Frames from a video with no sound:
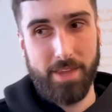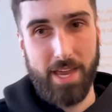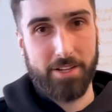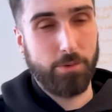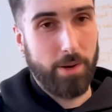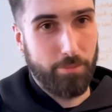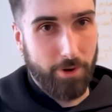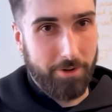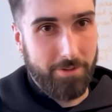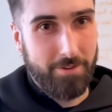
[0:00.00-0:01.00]
and it's quite
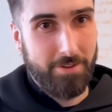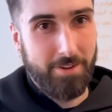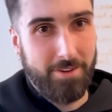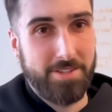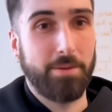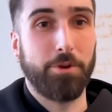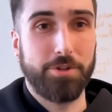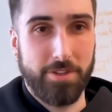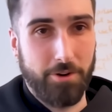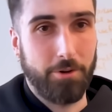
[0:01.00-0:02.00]
brittle, similar
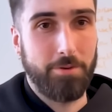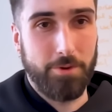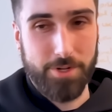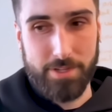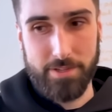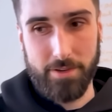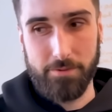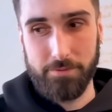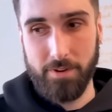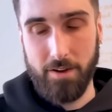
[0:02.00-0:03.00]
to the early versions
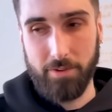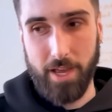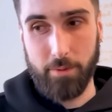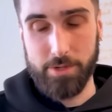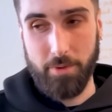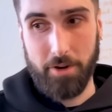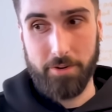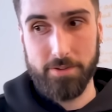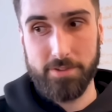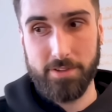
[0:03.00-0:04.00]
of language
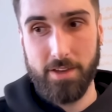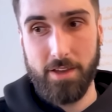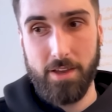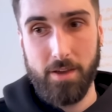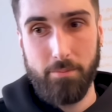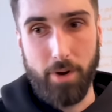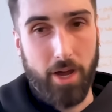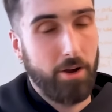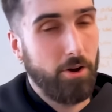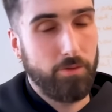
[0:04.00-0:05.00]
models.
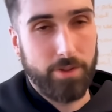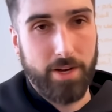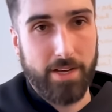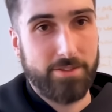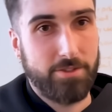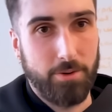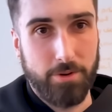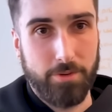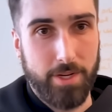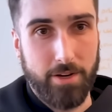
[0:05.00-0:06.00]
But over the next 2 or
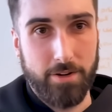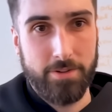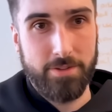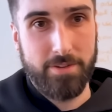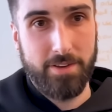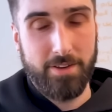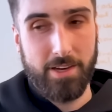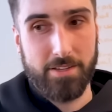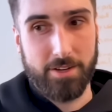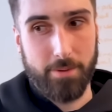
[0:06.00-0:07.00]
3 years,
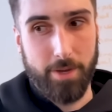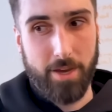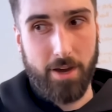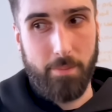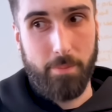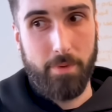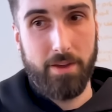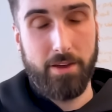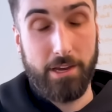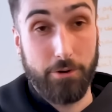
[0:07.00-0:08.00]
it's going to become
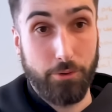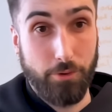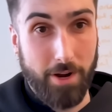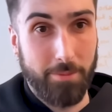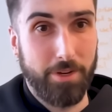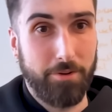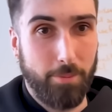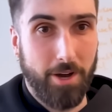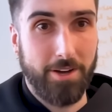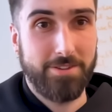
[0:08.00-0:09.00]
incredibly
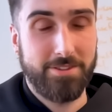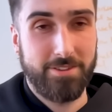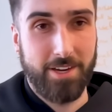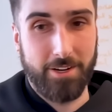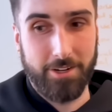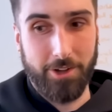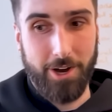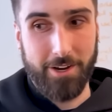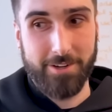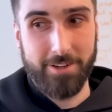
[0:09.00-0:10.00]
robust and
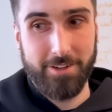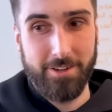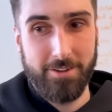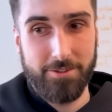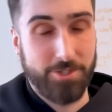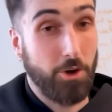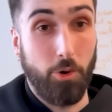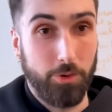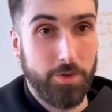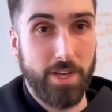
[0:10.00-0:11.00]
unlock just a
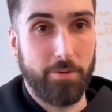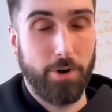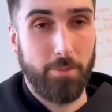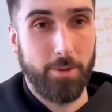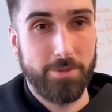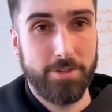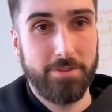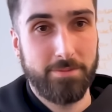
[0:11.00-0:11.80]
whole new set of problems.